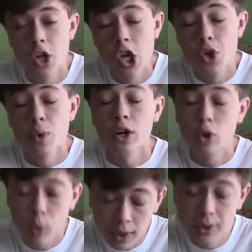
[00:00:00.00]
You are
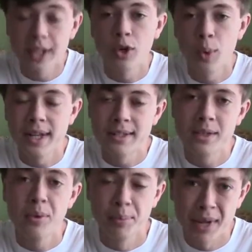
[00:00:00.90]
quickly
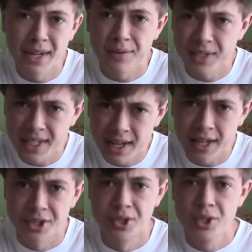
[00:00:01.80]
acquainted with a band of
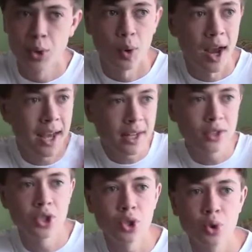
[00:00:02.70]
teenagers who are
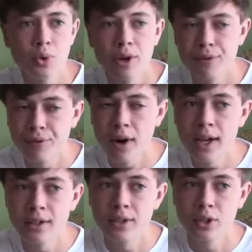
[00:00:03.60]
heading to their
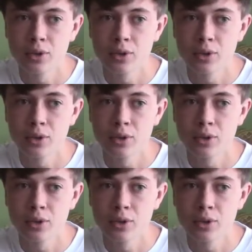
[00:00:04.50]
friend